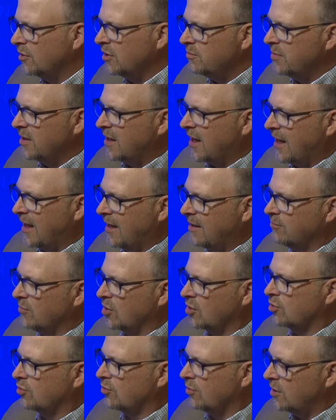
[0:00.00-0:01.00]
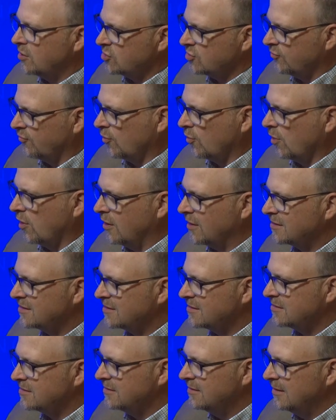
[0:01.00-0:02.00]
became a crutch for
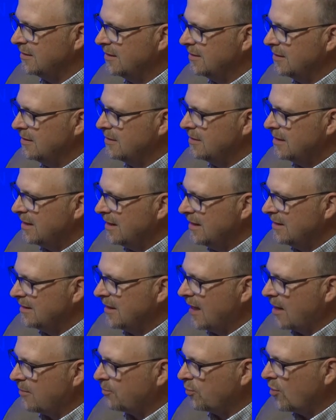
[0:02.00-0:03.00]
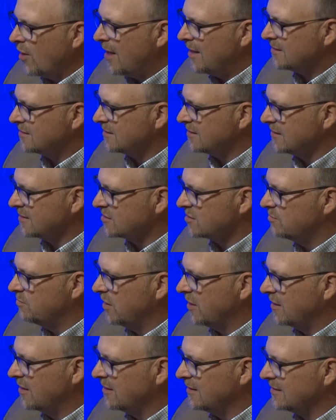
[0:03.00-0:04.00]
us in that process,
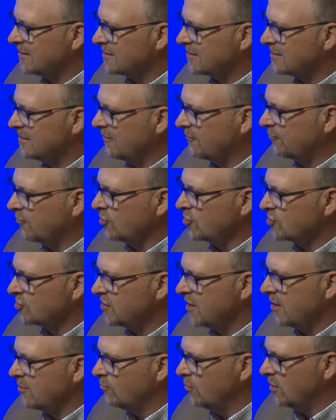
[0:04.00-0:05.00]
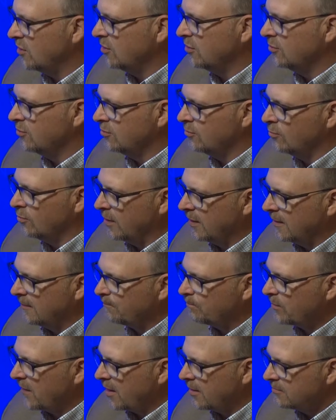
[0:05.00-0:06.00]
because the first thing we do
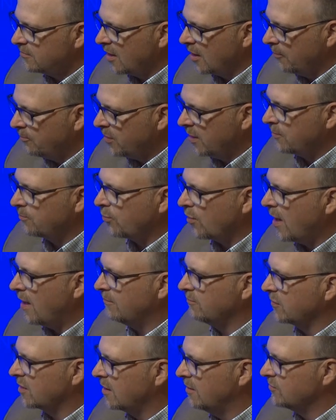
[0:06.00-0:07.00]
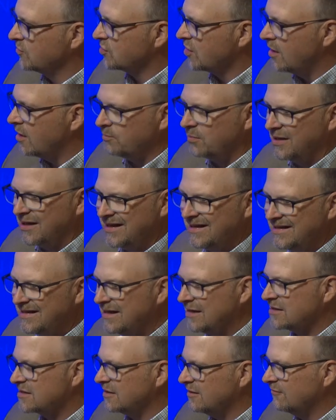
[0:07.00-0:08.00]
when a big problem comes up and it
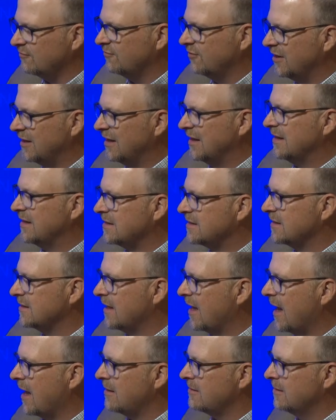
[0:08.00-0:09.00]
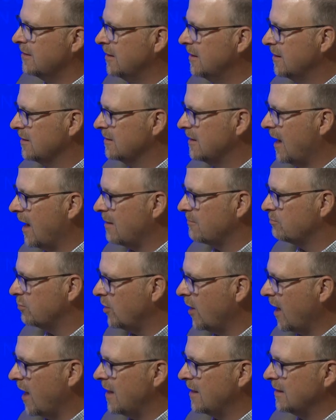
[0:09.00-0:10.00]
doesn't fit into that
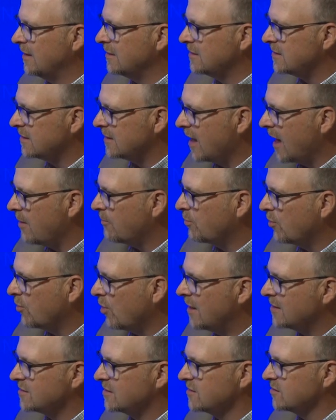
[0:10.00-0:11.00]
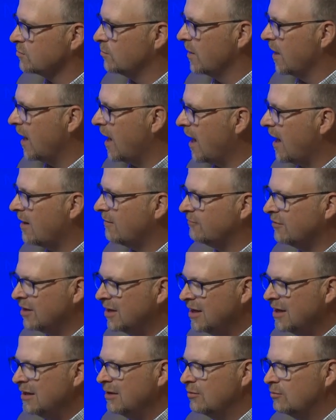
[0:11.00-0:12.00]
plan, into that process we have,
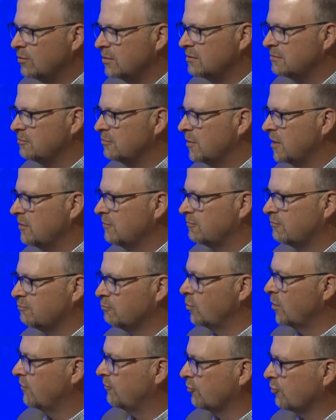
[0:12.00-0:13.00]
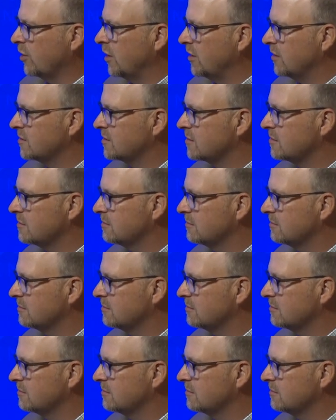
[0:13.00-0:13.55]
we freeze.